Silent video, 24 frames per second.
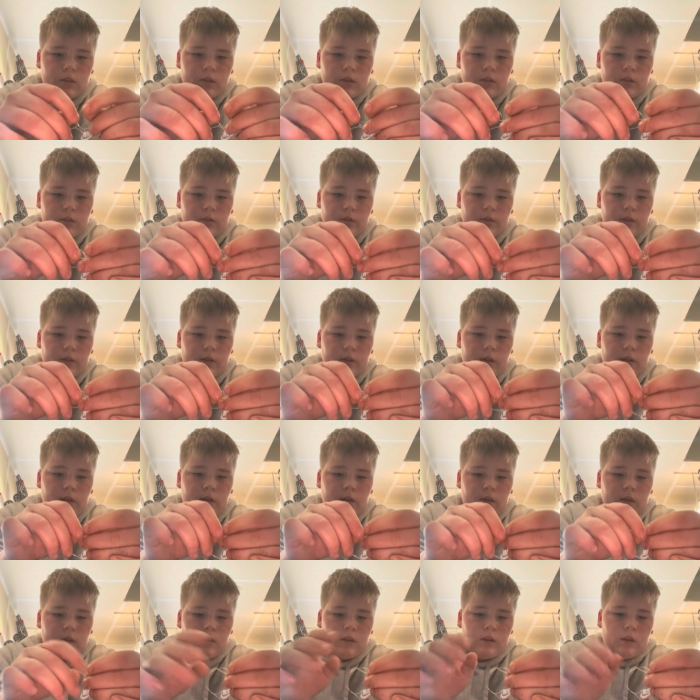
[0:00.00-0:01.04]
string,
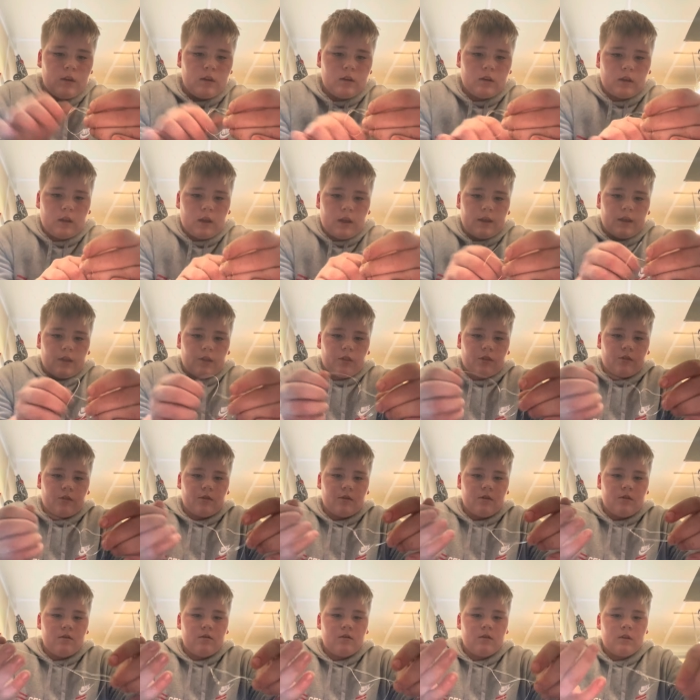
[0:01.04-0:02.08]
tie it
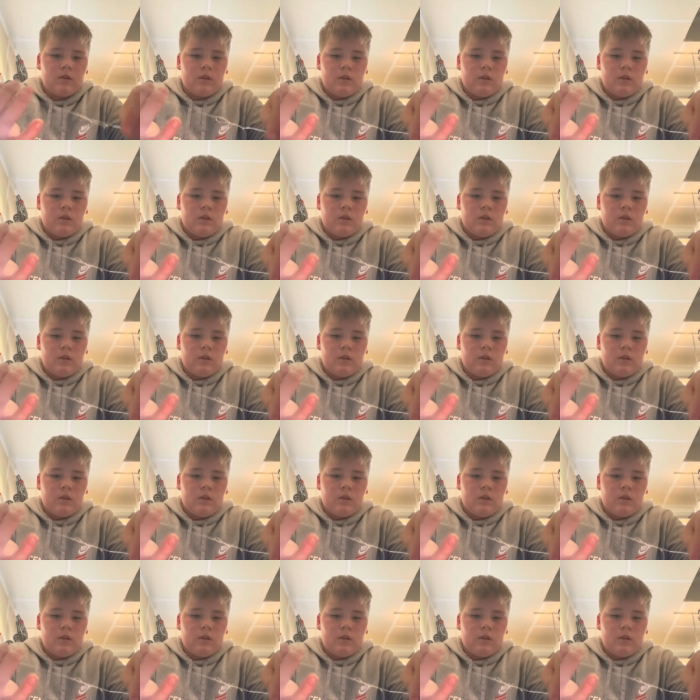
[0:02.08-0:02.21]
through,